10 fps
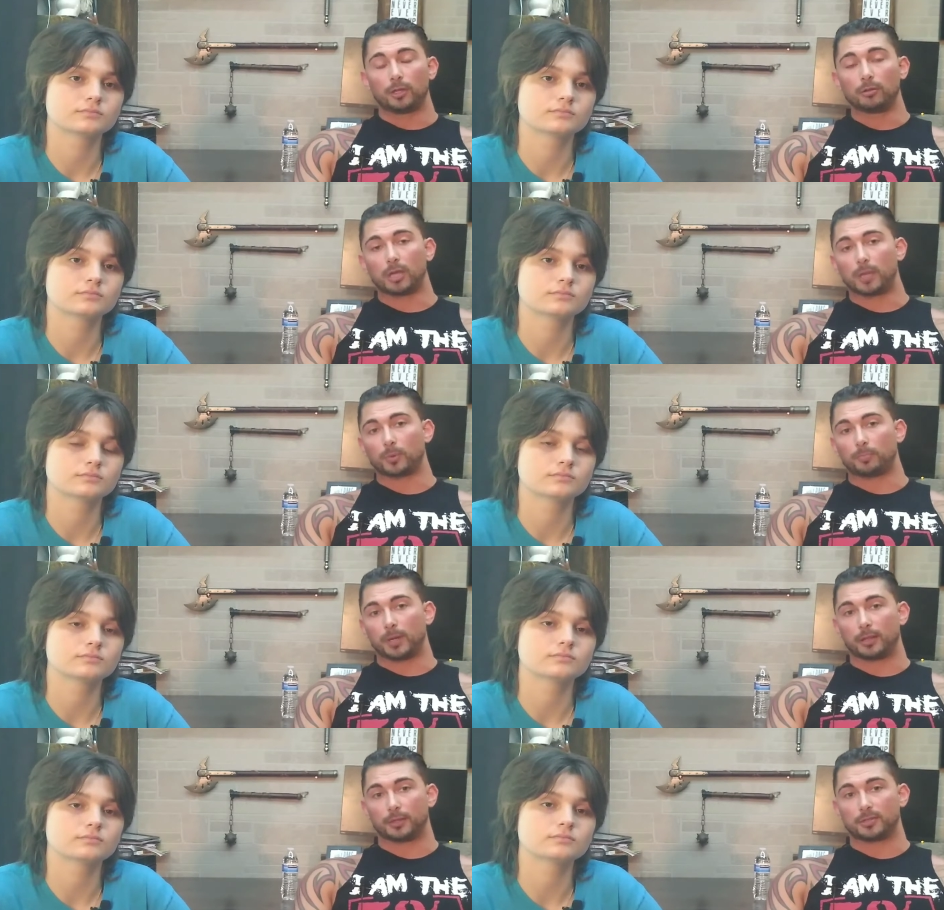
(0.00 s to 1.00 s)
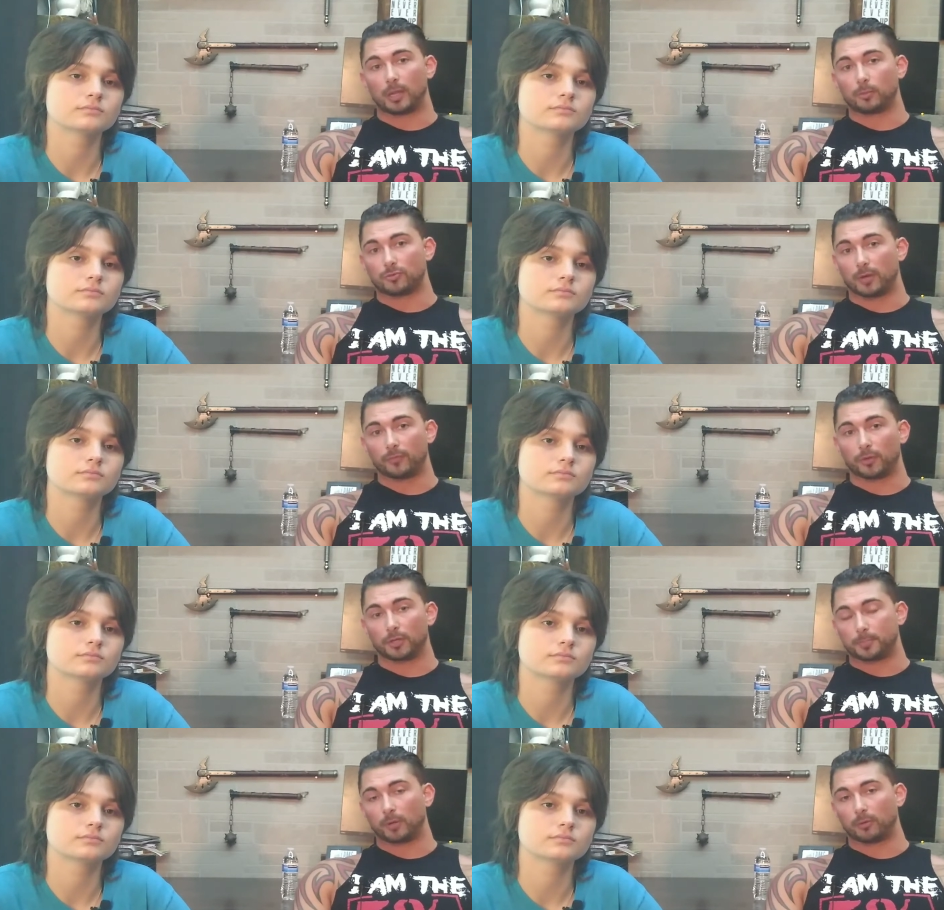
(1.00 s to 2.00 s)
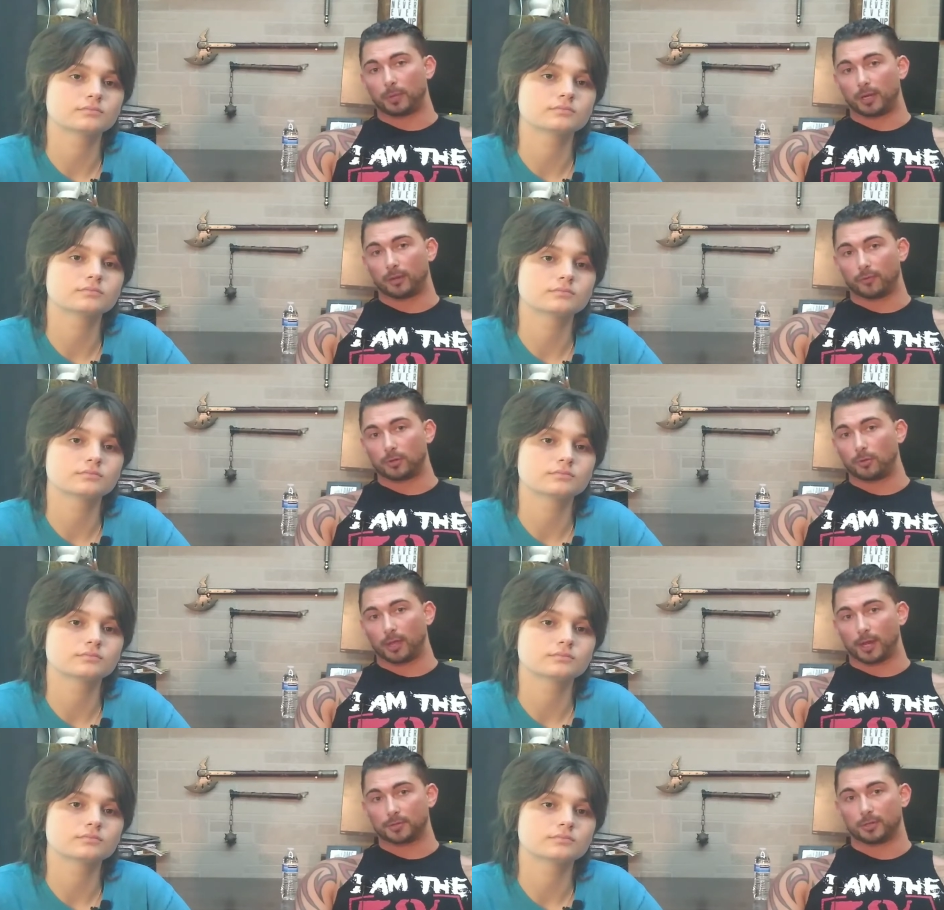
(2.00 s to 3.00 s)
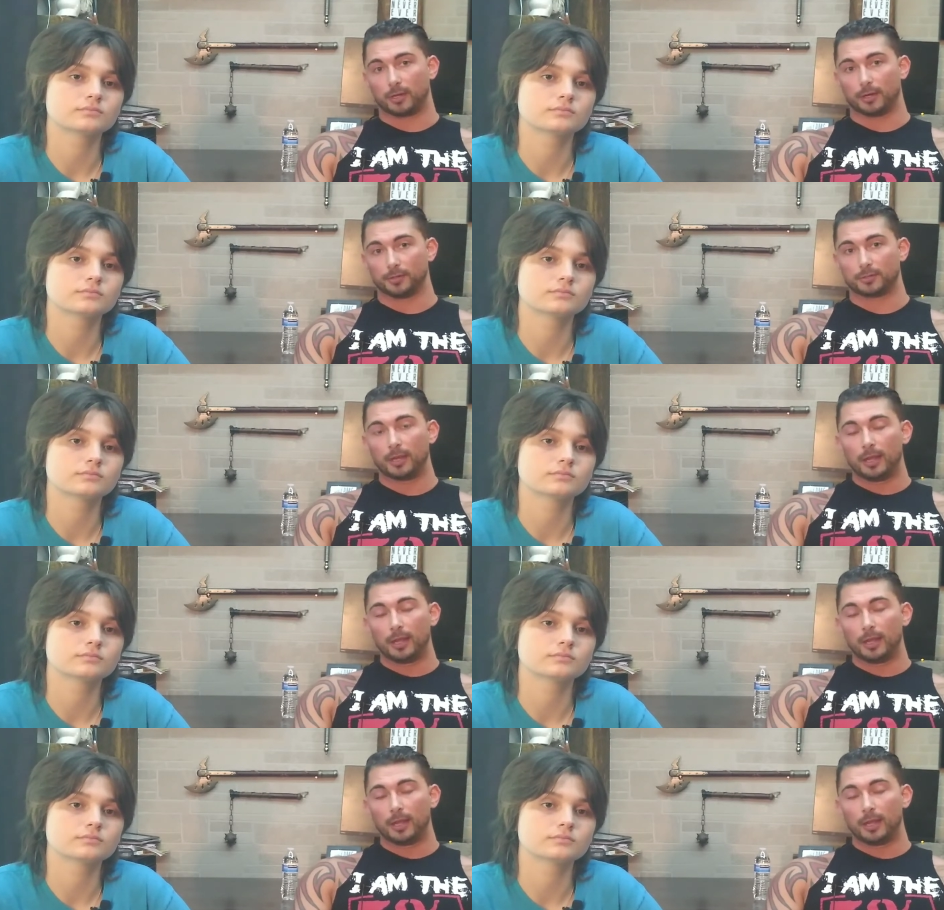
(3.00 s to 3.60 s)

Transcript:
Speaker 1: you'll keep repeating the same drivel that's been repeated for two thousand years.